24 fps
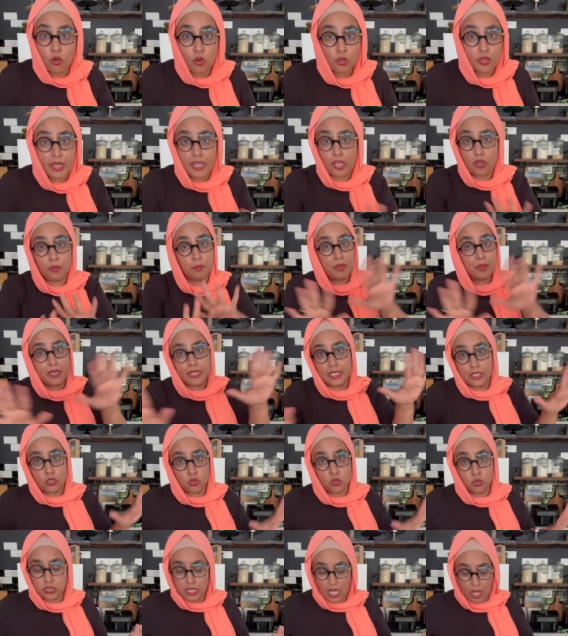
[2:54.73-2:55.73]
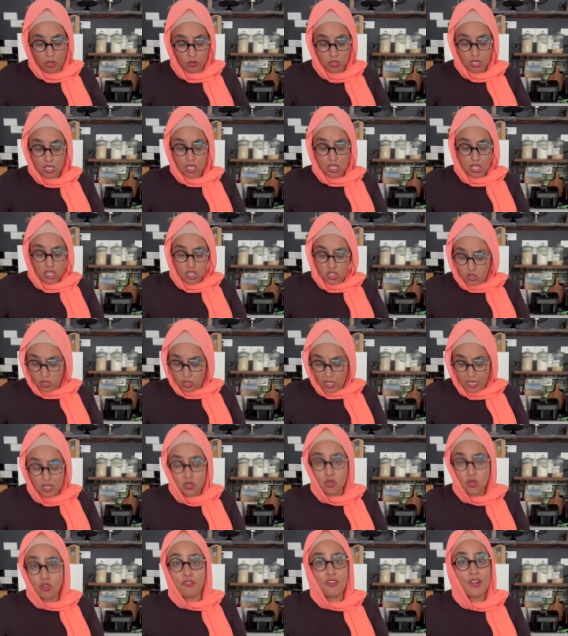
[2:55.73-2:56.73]
they completely cool down, you
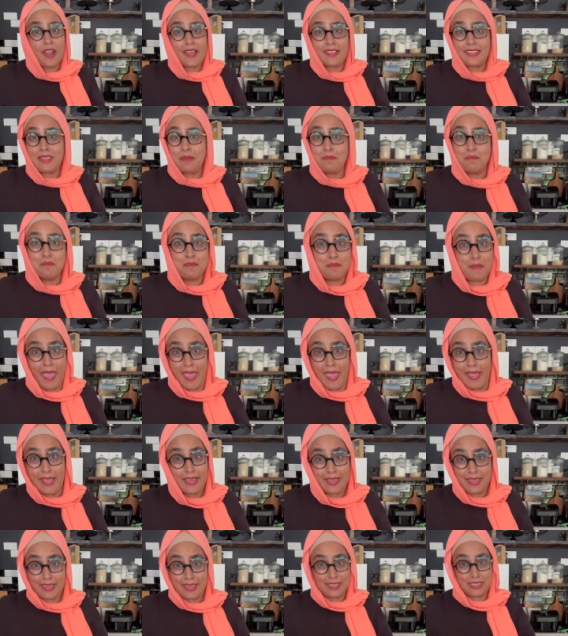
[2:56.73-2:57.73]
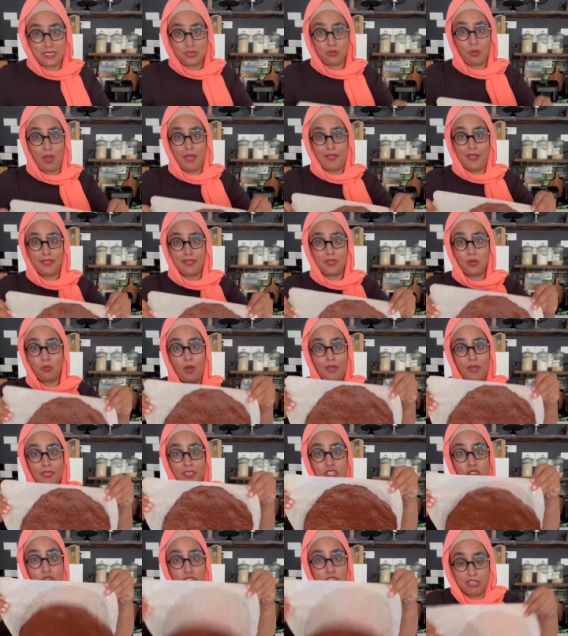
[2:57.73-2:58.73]
can look for like the mankiest one, like the one
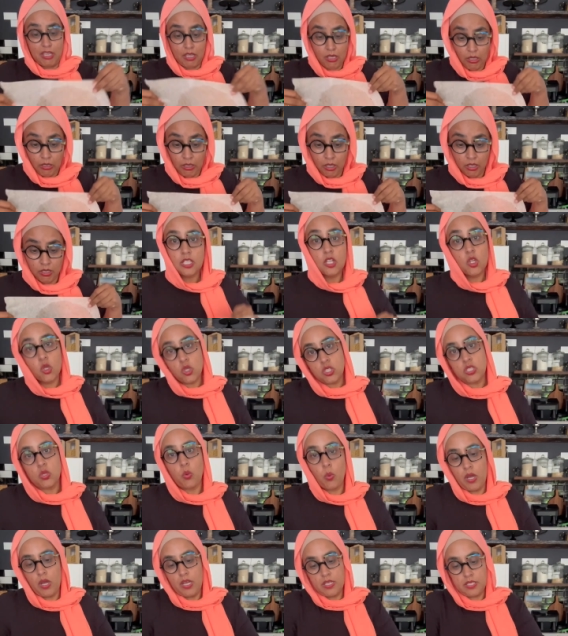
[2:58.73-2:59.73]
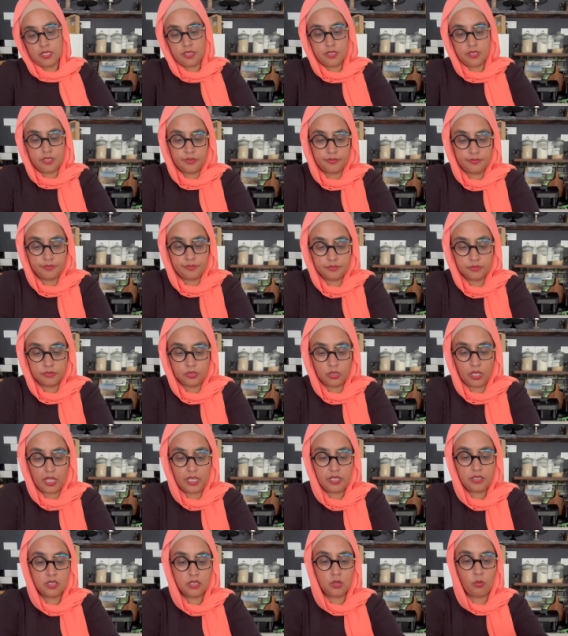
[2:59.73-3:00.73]
that you think looks the worst,
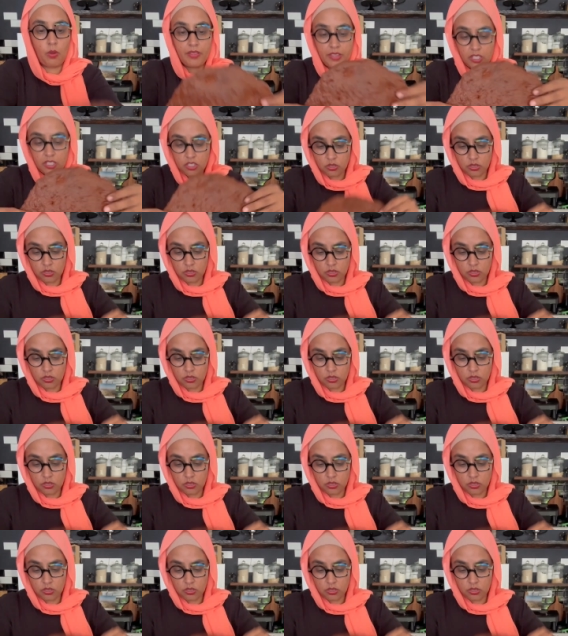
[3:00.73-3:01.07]
right? The one that you